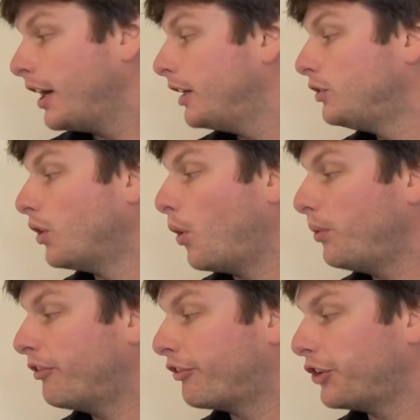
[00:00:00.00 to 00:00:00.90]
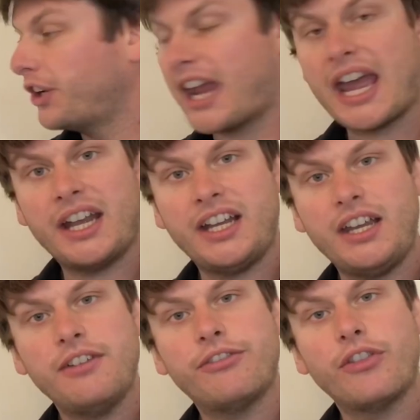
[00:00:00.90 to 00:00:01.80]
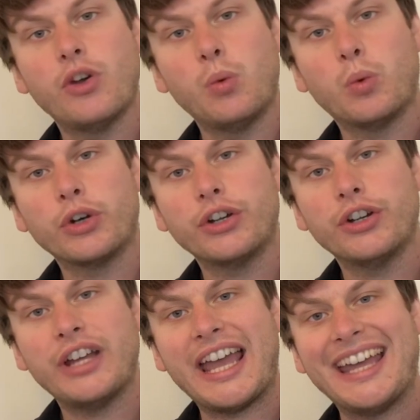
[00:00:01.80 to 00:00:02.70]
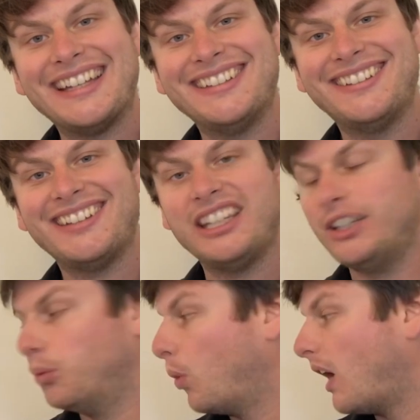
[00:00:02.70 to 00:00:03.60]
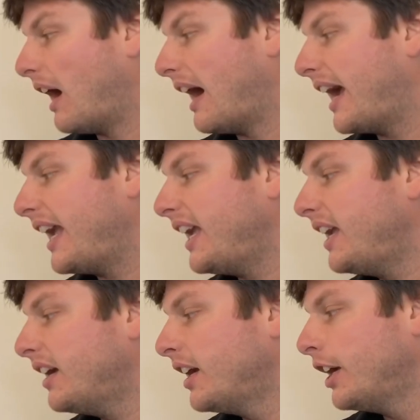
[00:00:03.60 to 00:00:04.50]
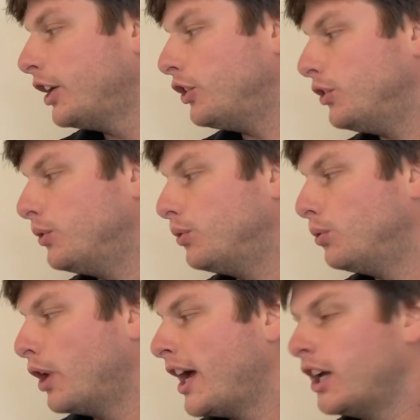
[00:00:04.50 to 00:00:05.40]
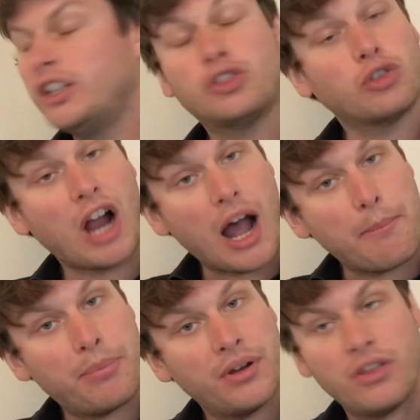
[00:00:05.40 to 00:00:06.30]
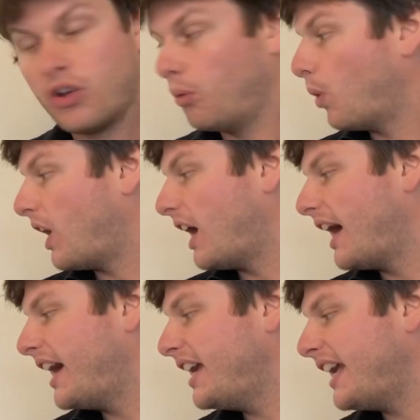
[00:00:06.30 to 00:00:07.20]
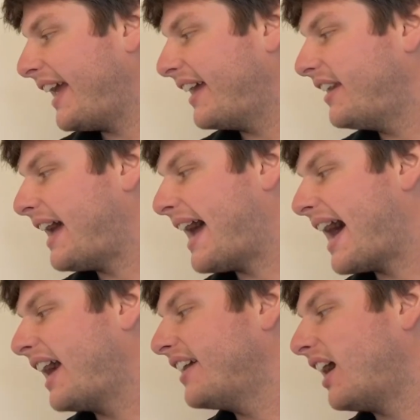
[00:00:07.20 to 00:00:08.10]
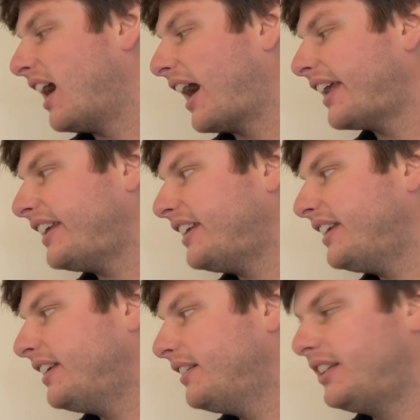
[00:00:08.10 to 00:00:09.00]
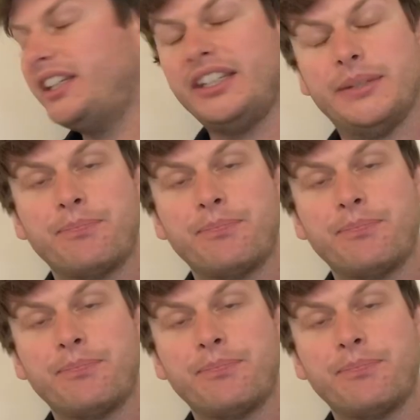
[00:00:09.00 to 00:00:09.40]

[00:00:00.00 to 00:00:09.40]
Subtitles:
Don't forget, if the word ends in Y, you drop the Y and add IED.